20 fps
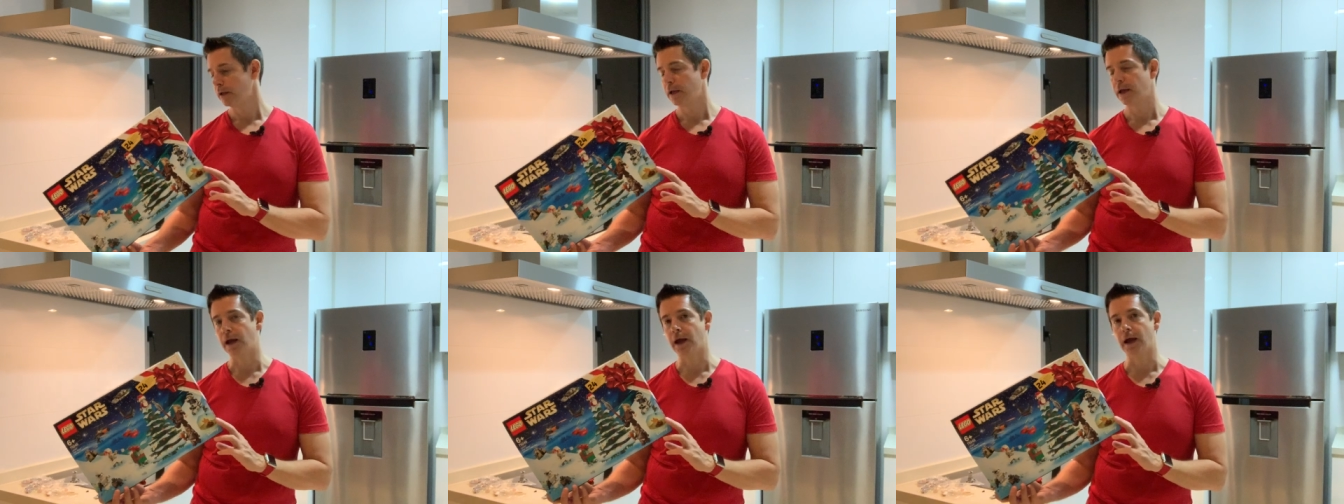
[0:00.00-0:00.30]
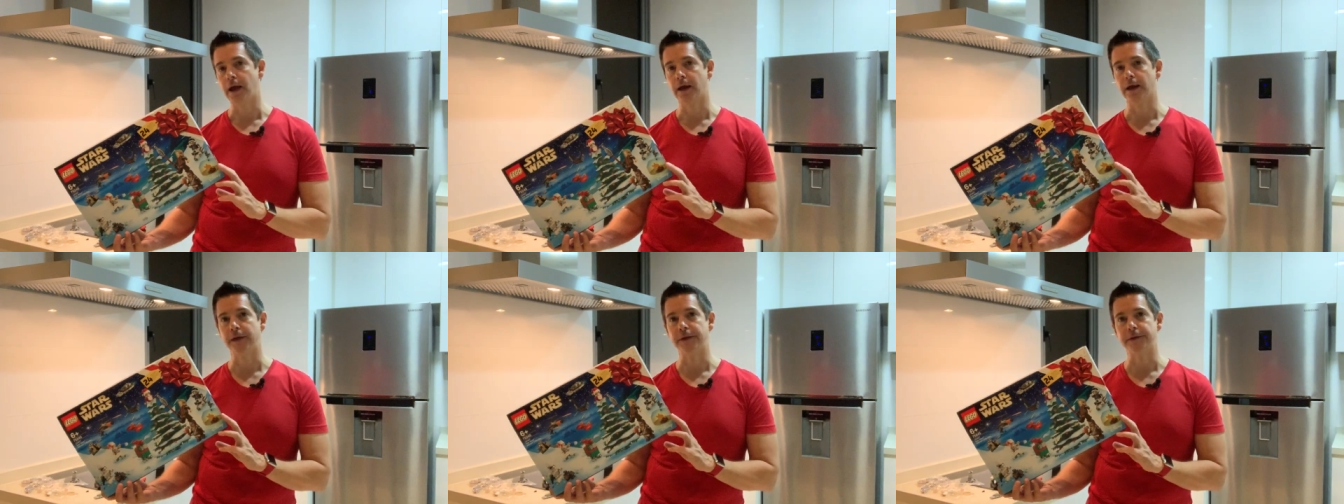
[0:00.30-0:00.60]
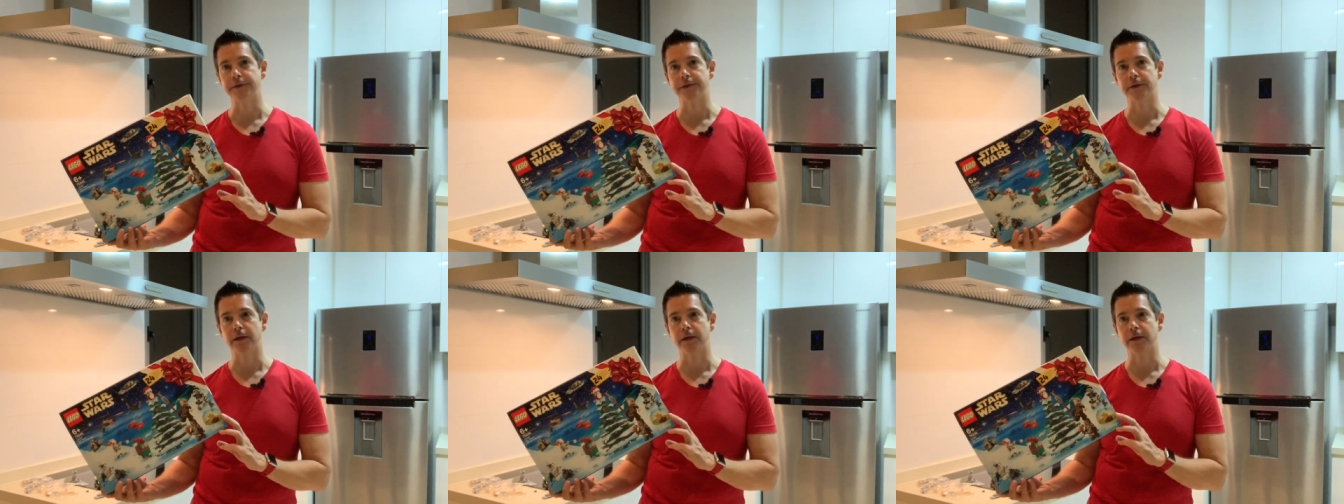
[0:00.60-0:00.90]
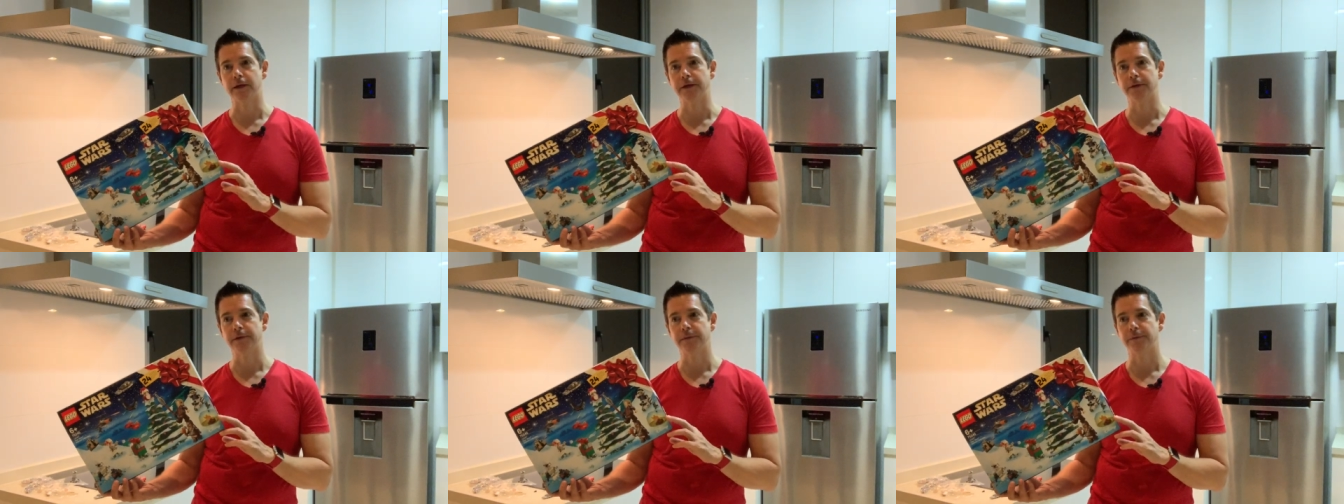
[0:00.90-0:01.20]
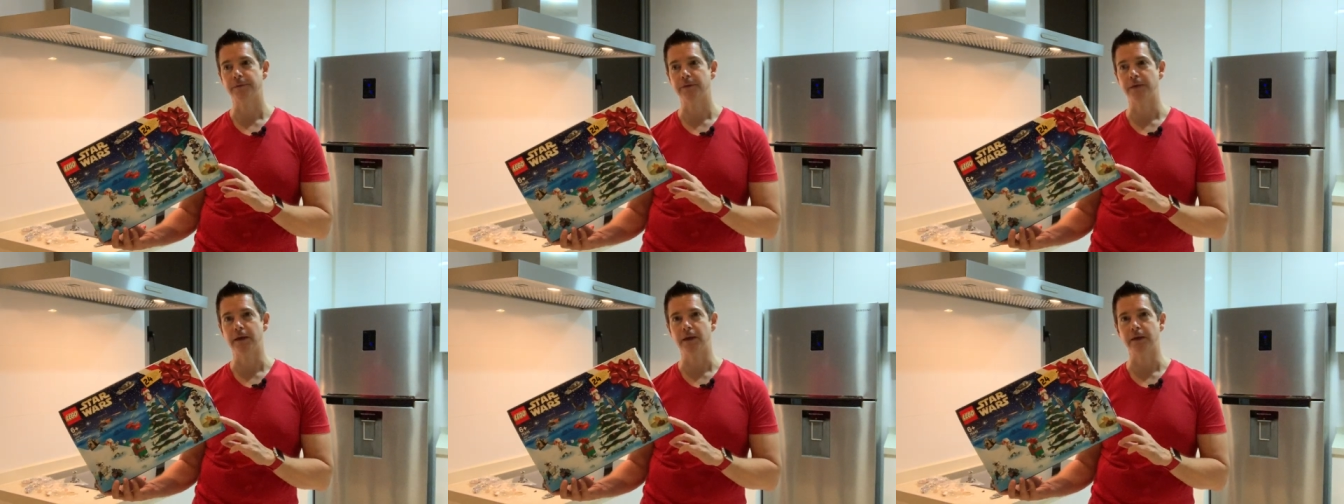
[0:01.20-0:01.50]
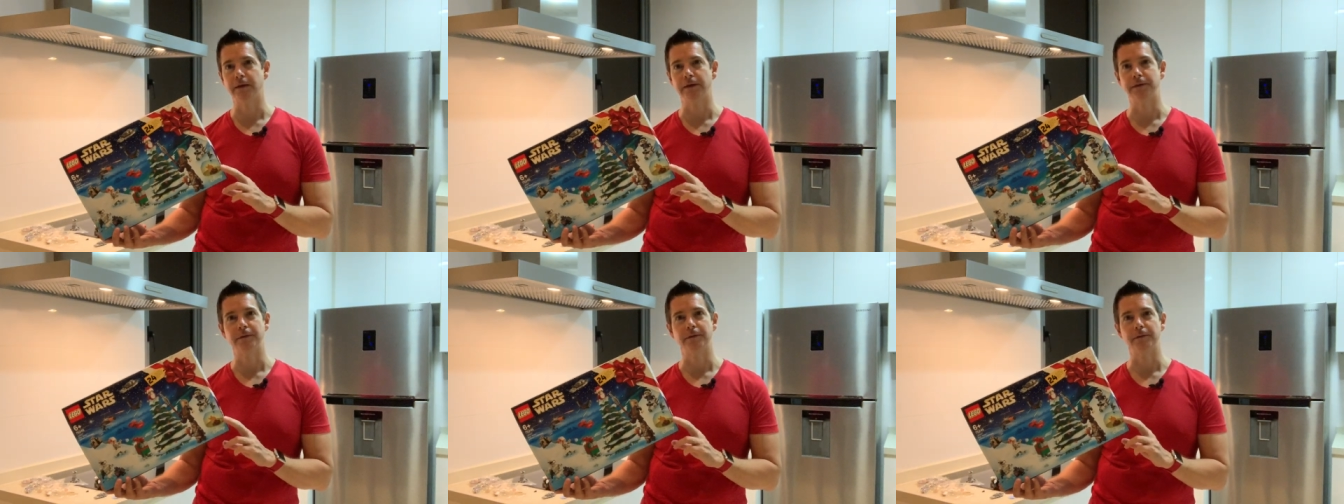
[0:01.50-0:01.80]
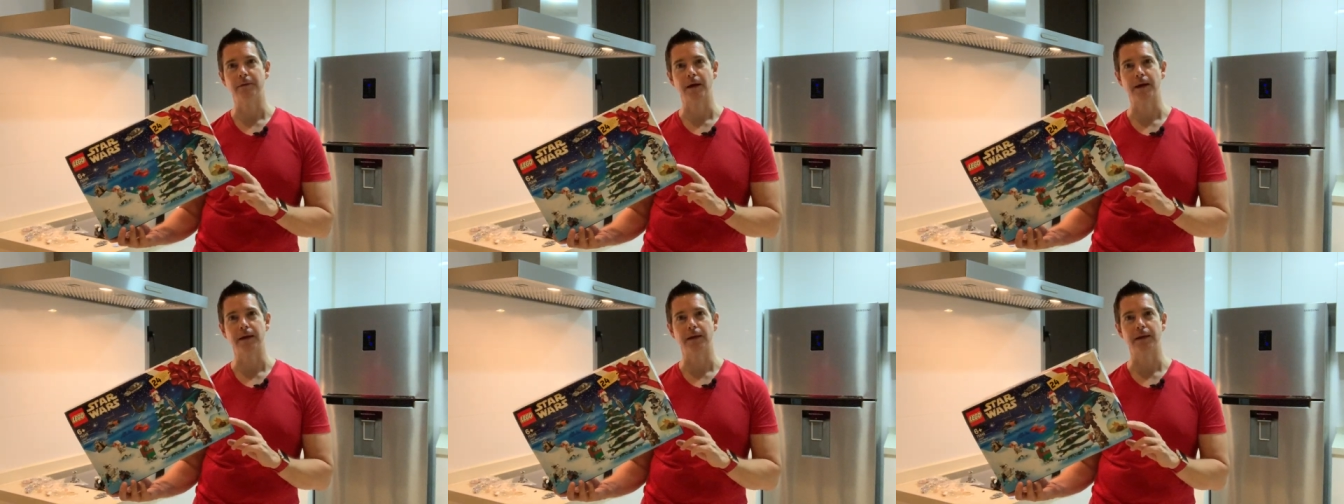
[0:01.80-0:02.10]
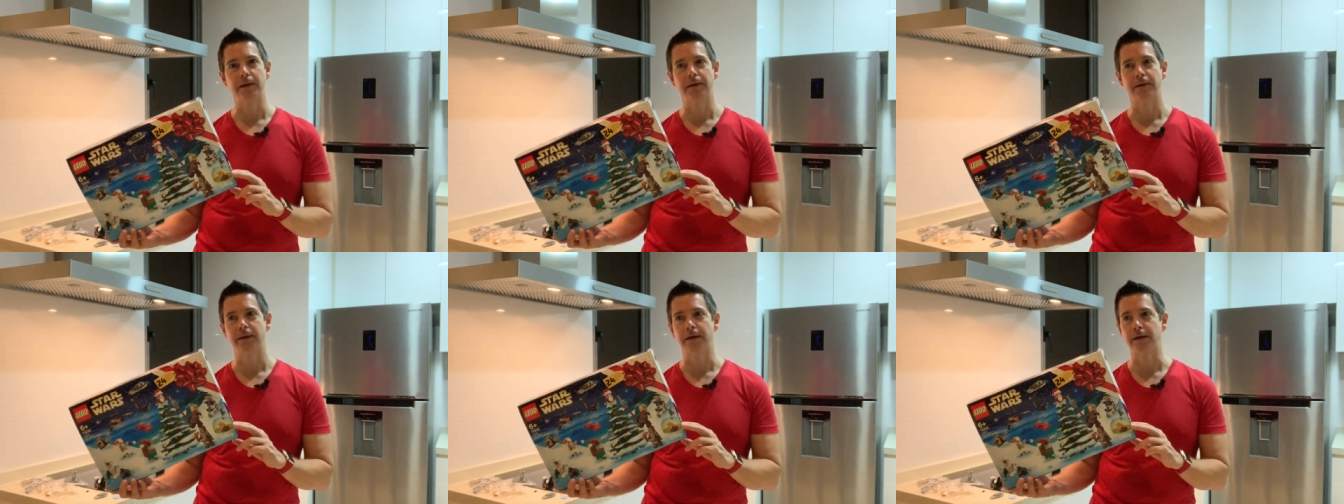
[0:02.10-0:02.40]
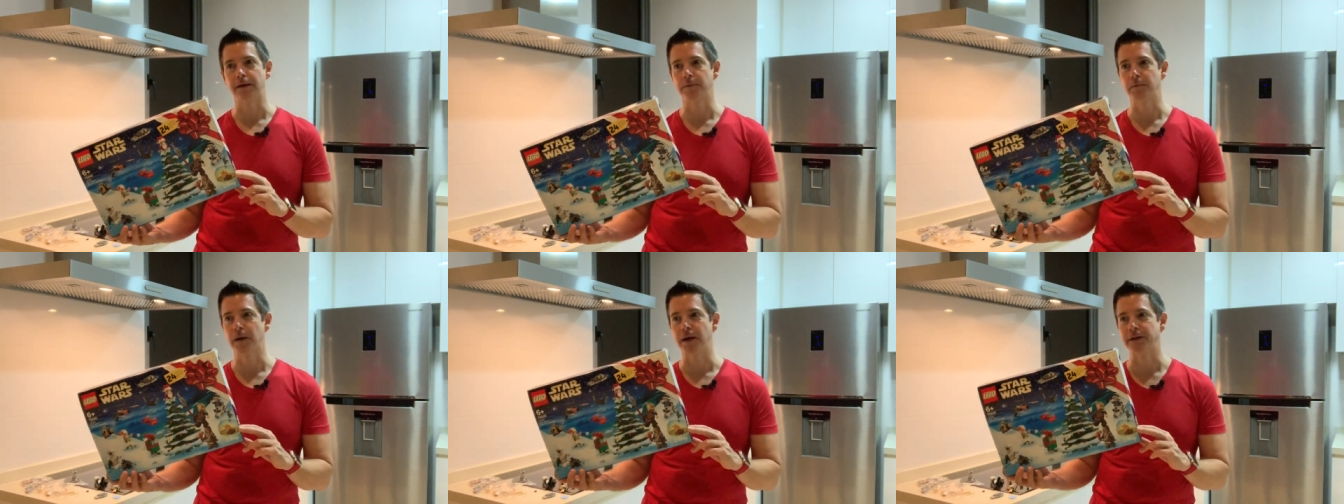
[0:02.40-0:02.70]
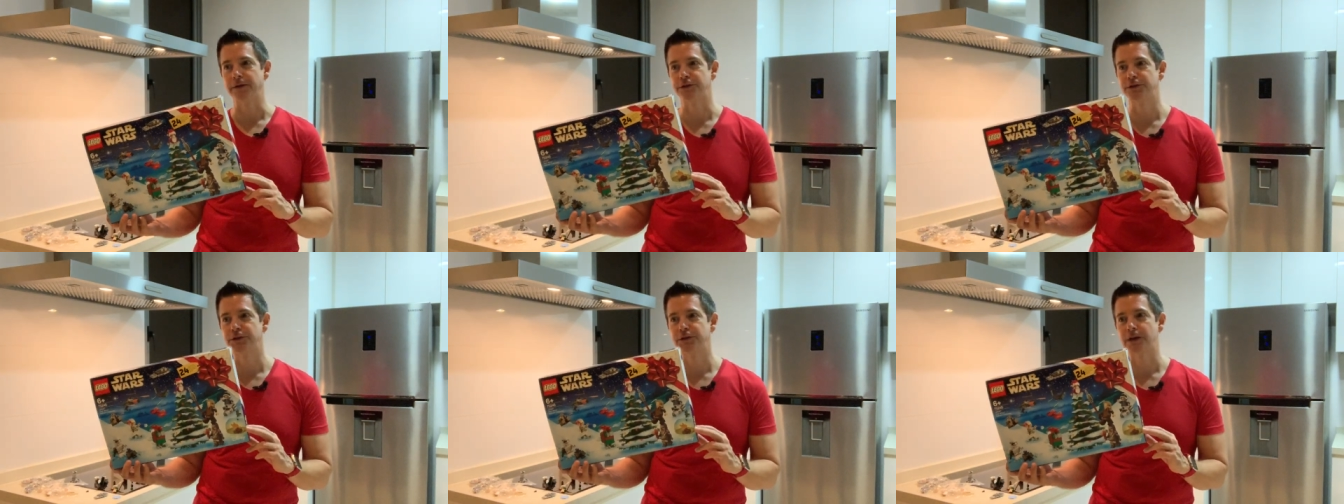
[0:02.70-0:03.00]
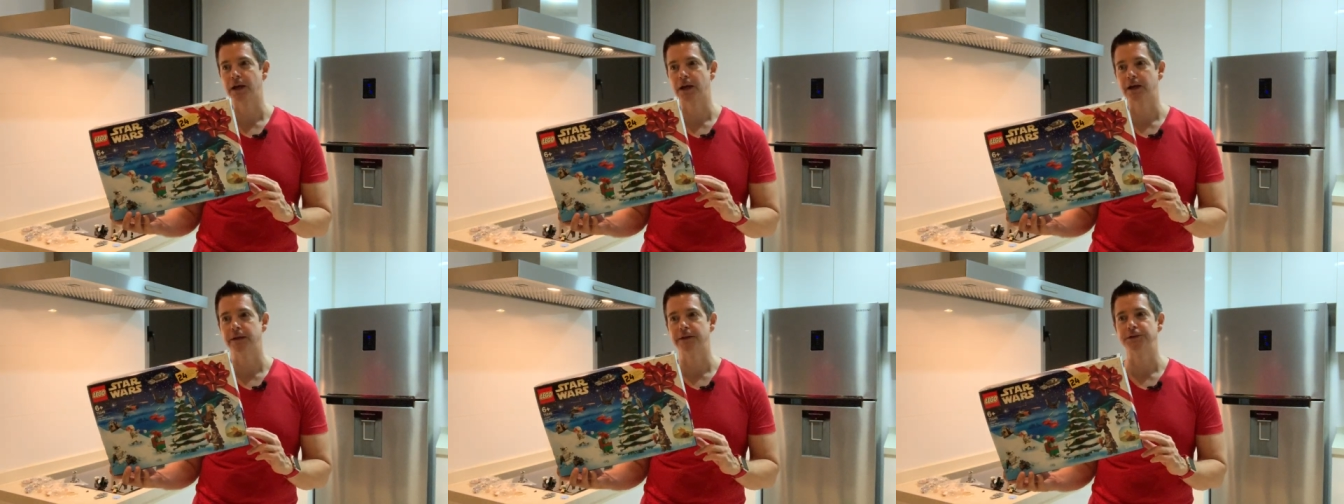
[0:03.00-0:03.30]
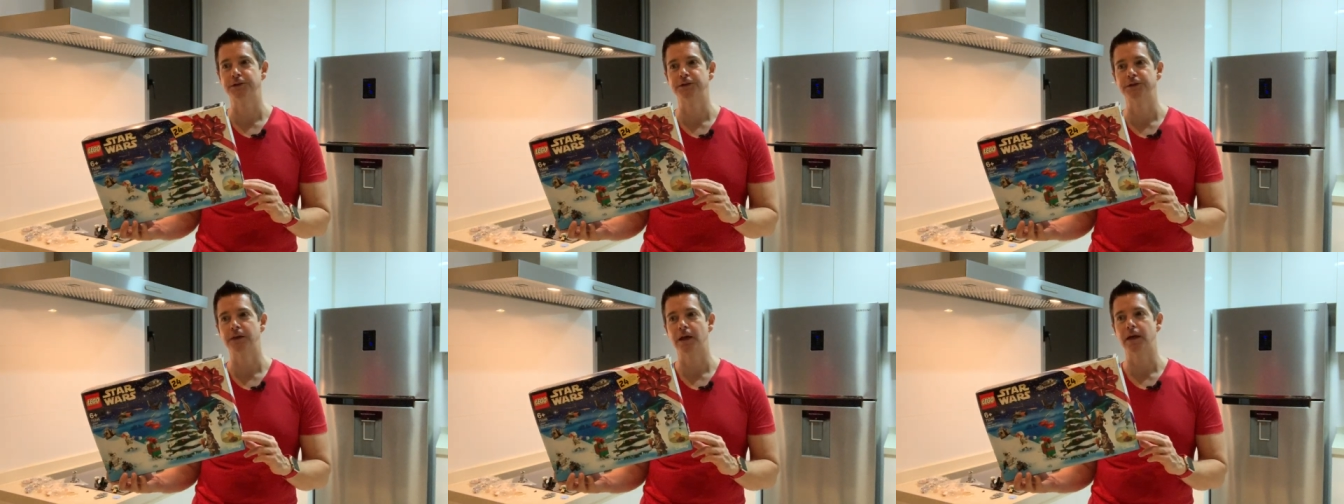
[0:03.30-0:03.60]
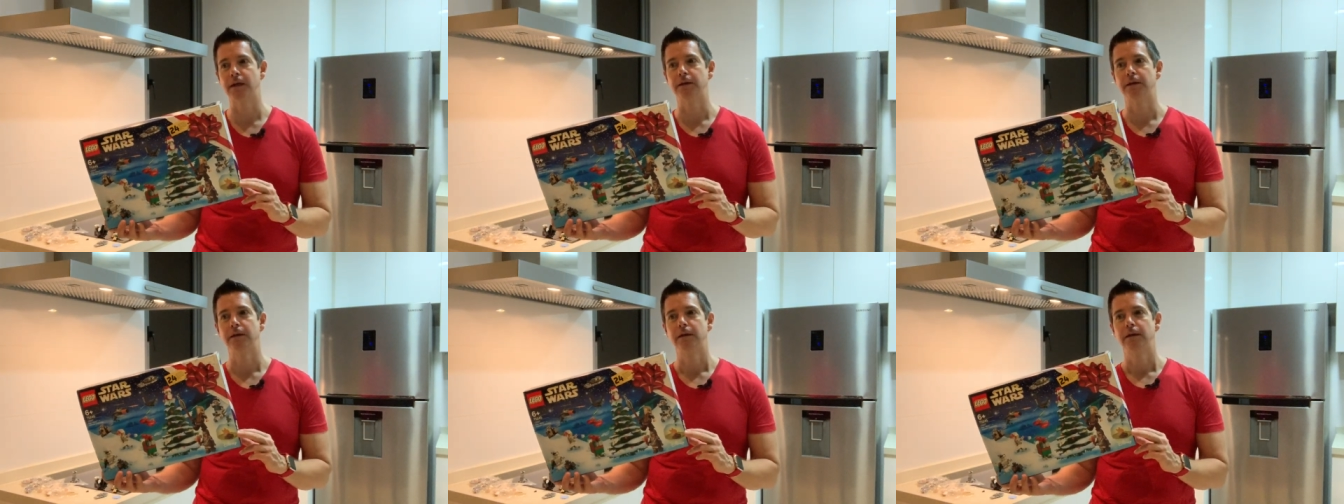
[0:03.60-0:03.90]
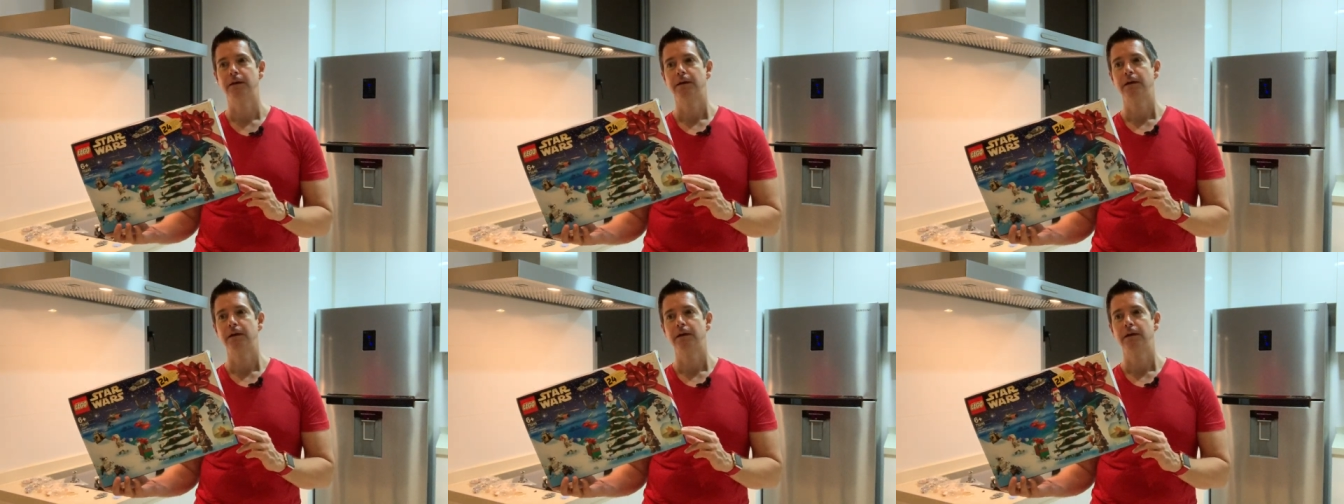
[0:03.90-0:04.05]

and uh, then I think my second set